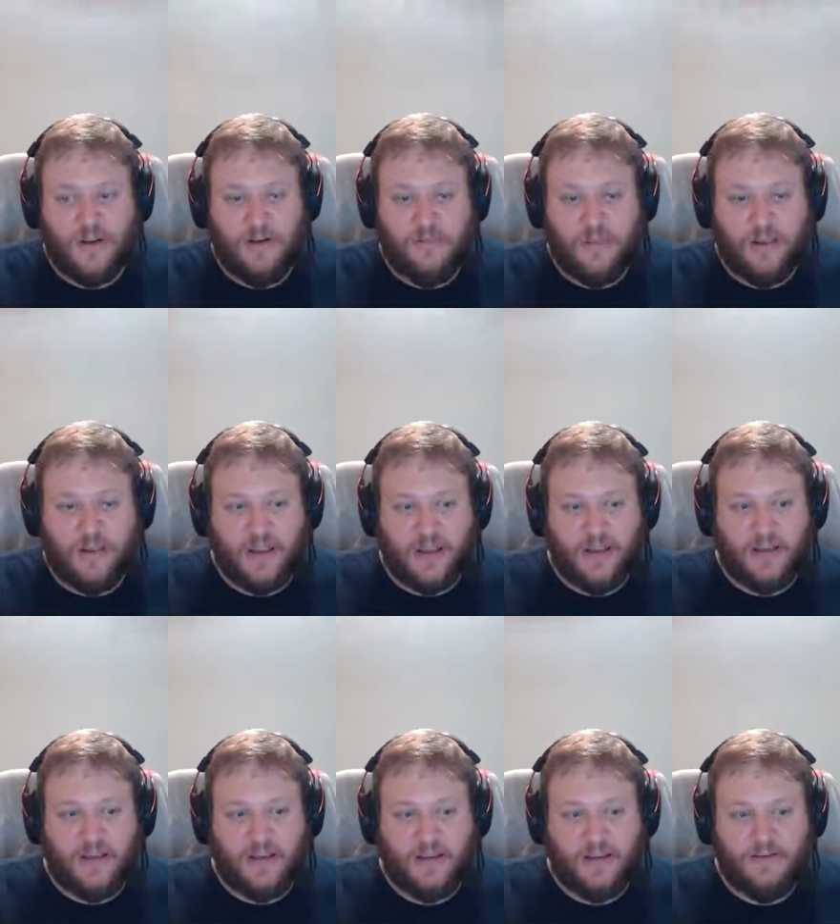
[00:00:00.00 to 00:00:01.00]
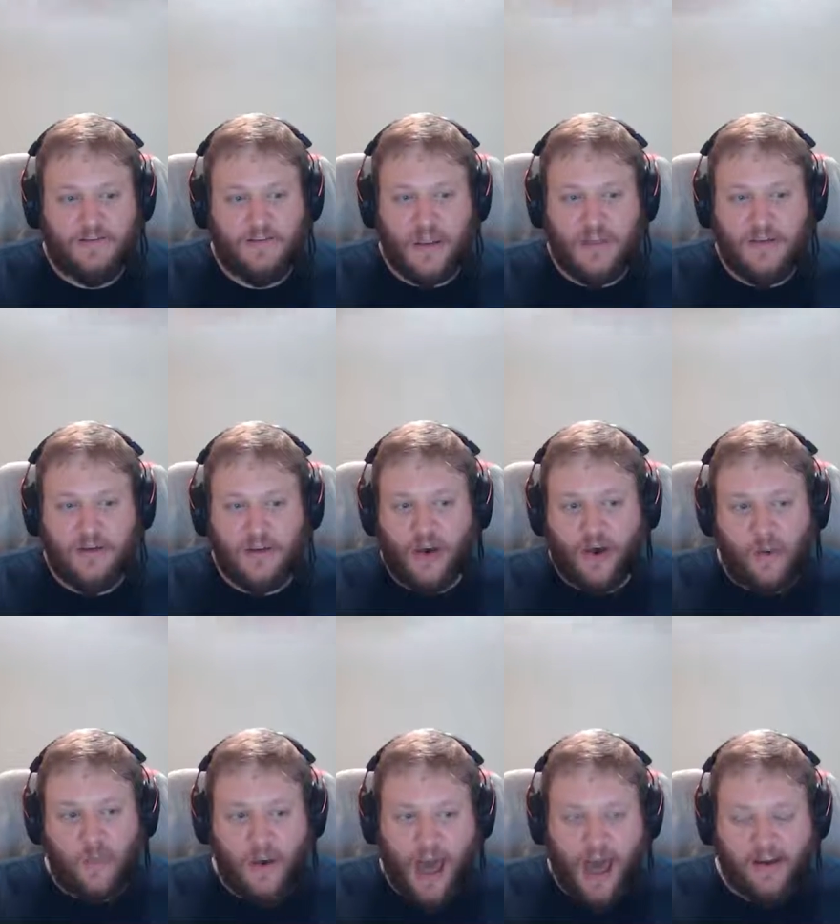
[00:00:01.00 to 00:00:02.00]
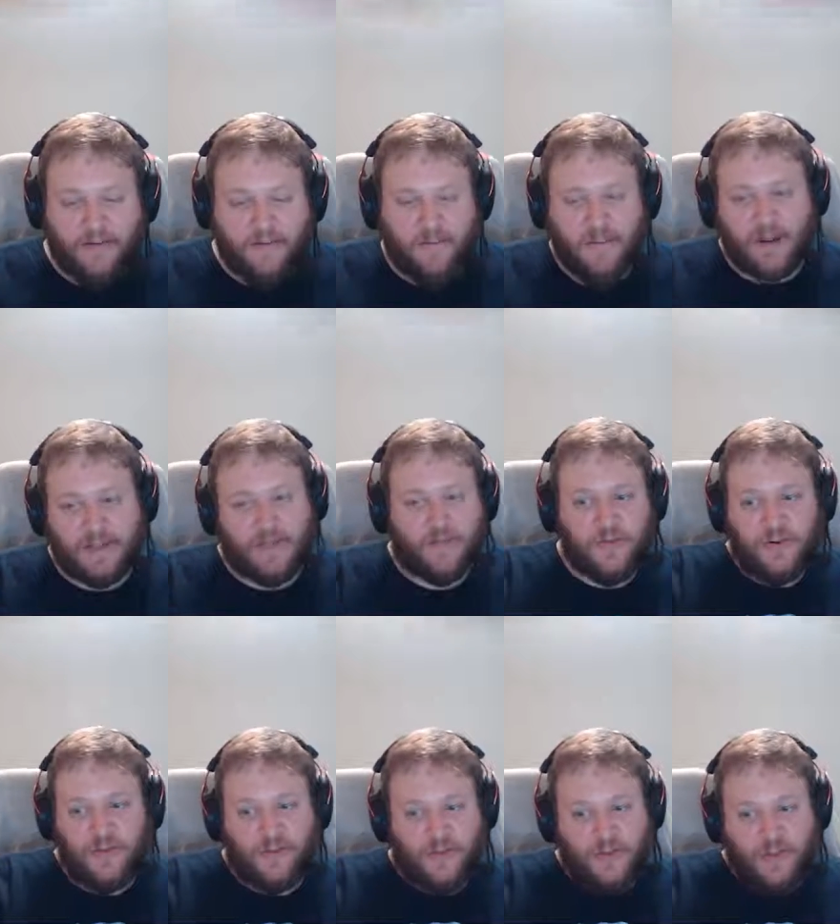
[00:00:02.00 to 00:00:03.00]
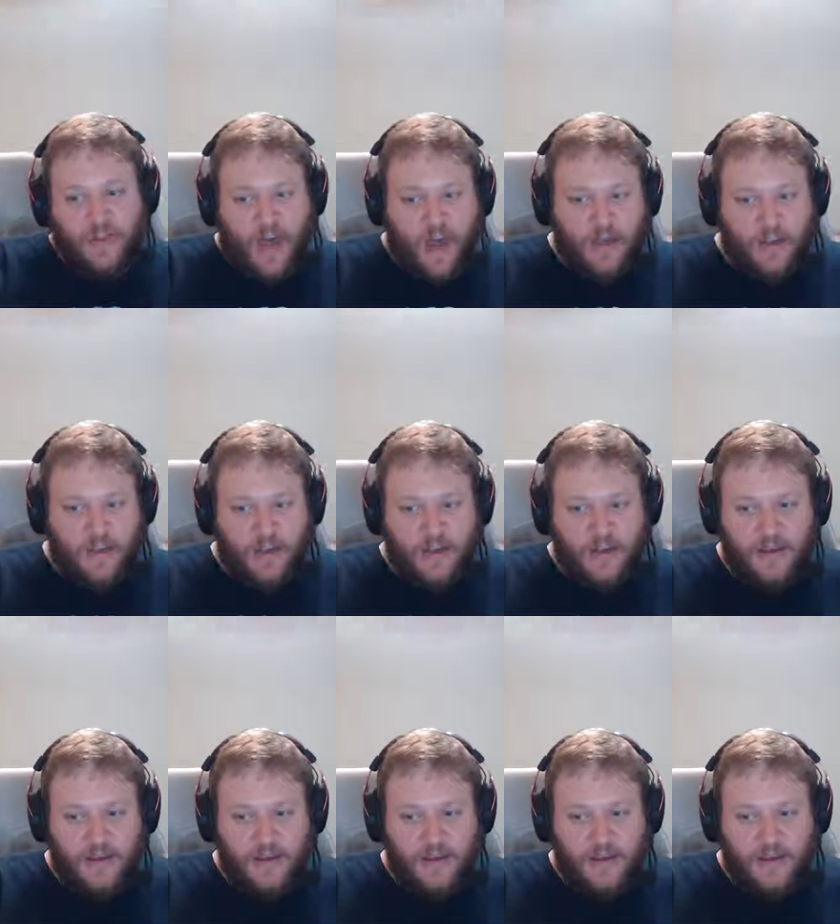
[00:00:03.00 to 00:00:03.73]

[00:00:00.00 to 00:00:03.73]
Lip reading: But like when you go back much further than that,